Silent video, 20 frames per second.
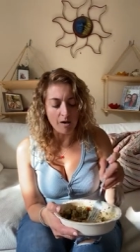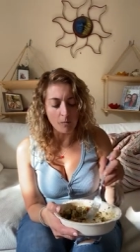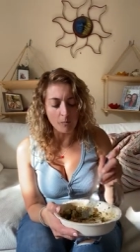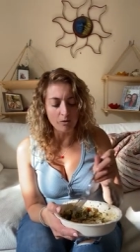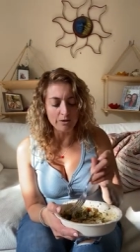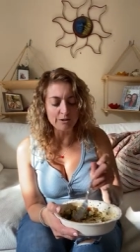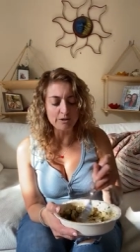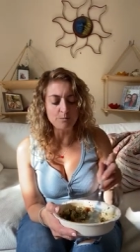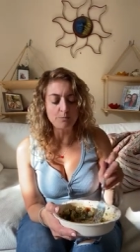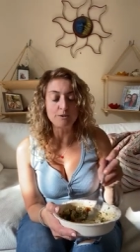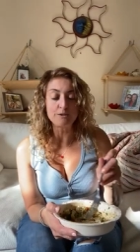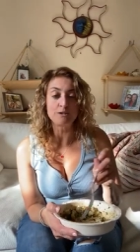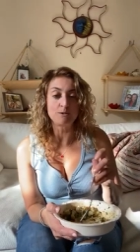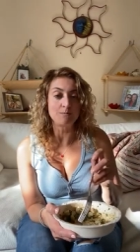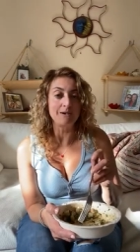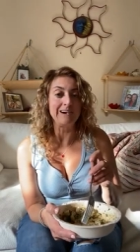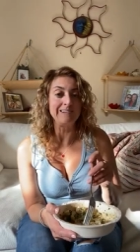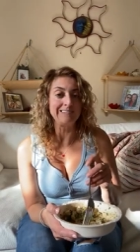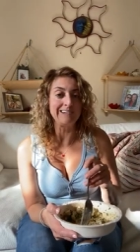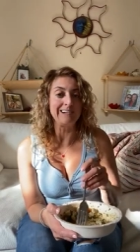and what you put
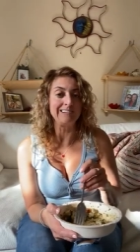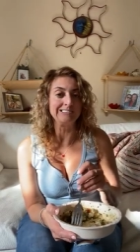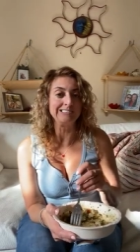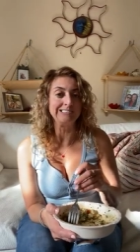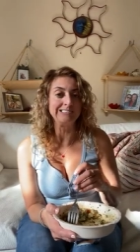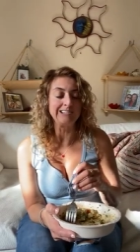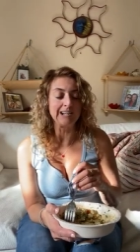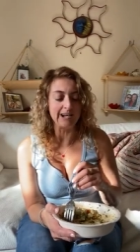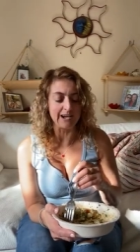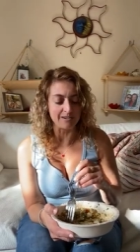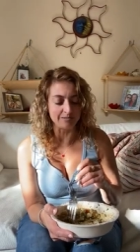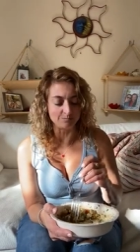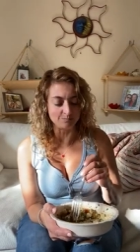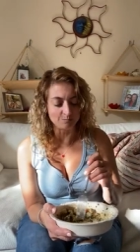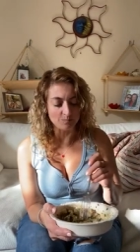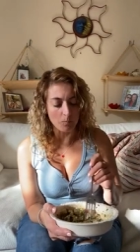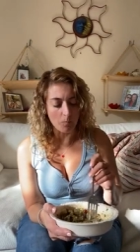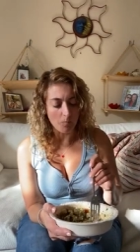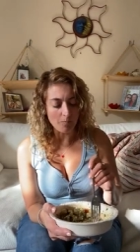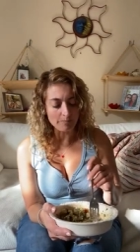your mind on instead.